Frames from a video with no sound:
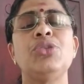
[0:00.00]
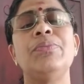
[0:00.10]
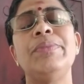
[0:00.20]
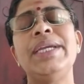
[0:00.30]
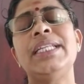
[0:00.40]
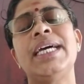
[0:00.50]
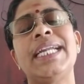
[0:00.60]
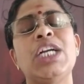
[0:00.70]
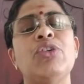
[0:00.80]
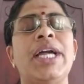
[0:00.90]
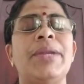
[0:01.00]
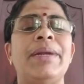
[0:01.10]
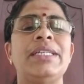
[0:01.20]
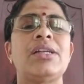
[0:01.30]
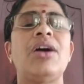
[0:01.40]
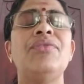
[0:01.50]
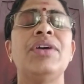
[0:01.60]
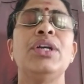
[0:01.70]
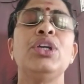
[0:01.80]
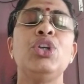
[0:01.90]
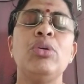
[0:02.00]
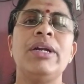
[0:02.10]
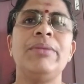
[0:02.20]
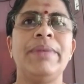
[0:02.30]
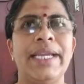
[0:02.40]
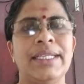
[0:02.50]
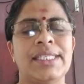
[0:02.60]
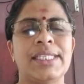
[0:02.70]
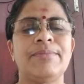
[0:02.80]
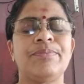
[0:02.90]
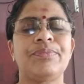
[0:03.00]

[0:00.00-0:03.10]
to meet the requirement of human beings.